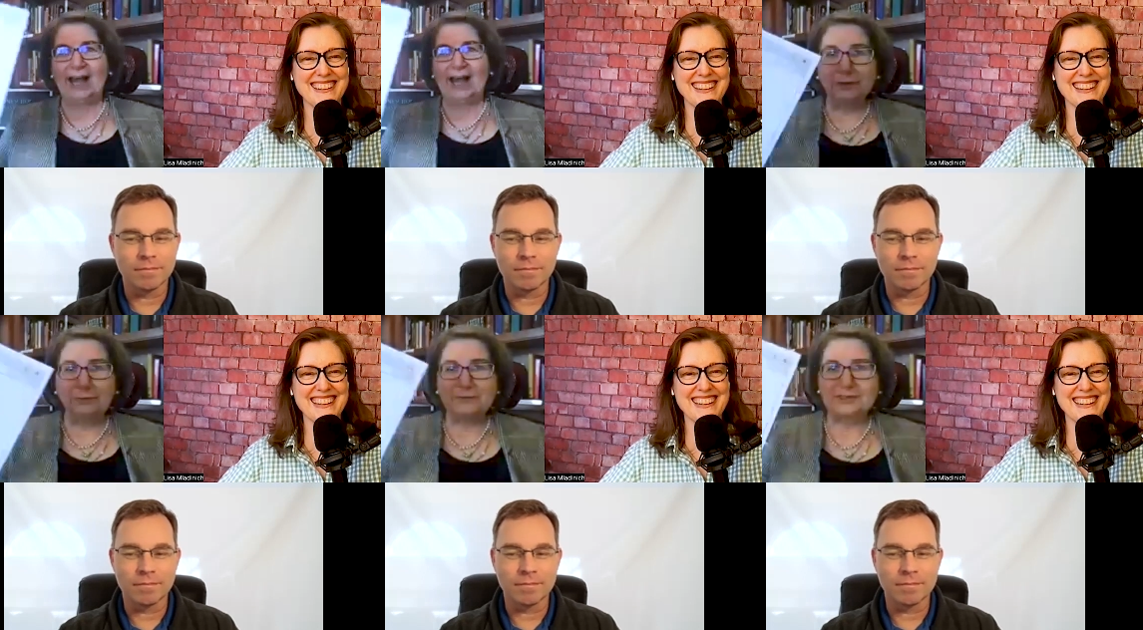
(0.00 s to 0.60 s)
Speaker 1: do
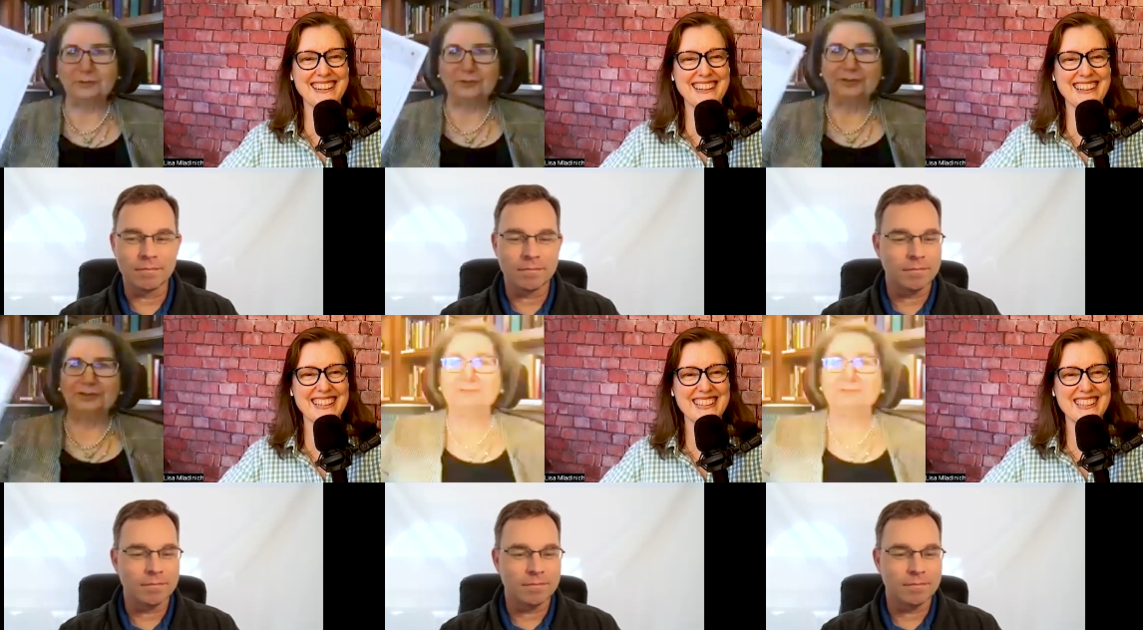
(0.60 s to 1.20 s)

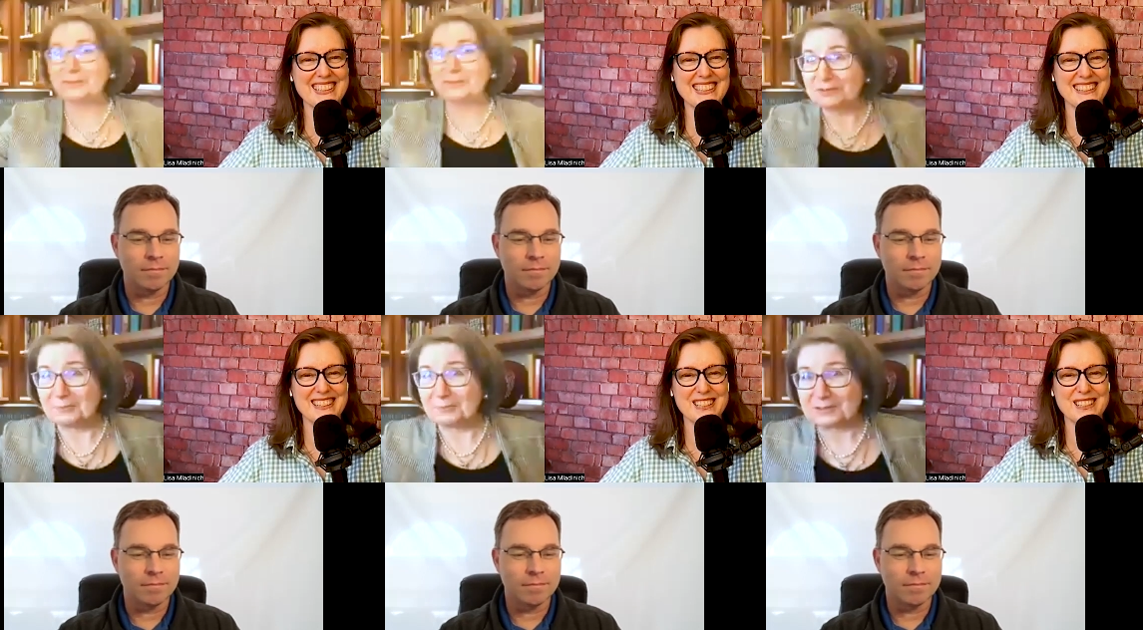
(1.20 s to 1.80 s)
homeschoolers? What
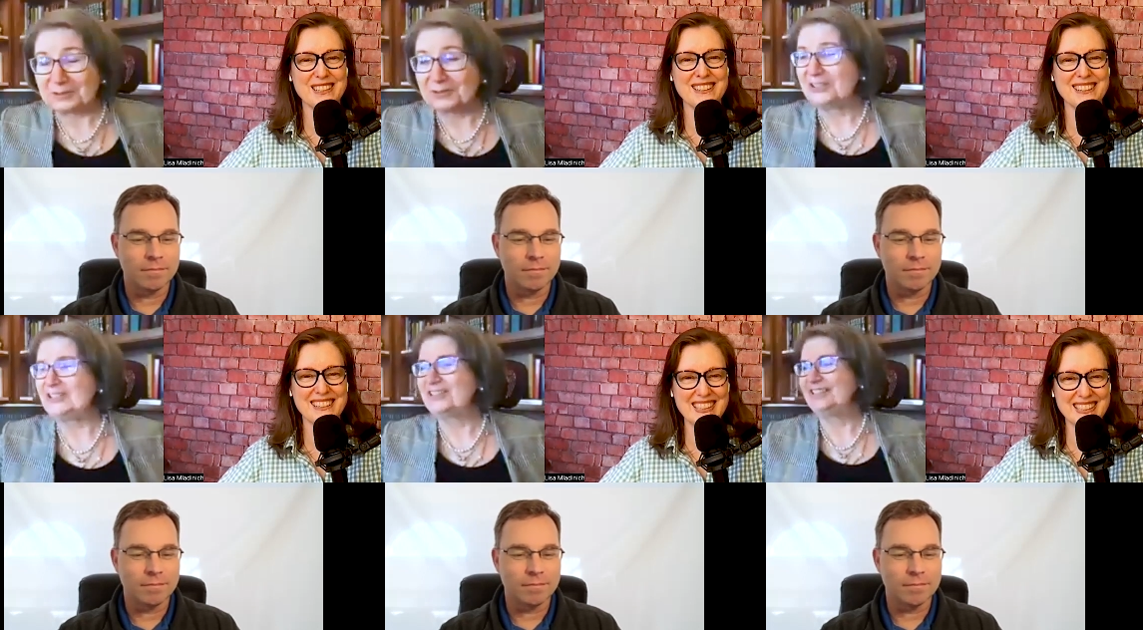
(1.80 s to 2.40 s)
do
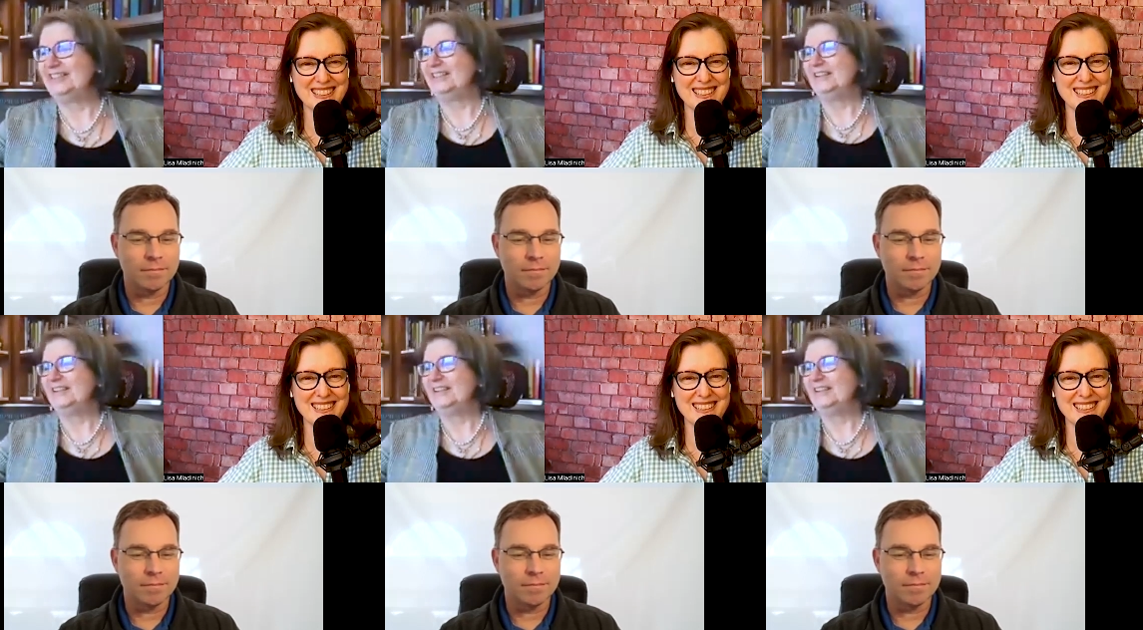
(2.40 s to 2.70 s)
homeschoolers? And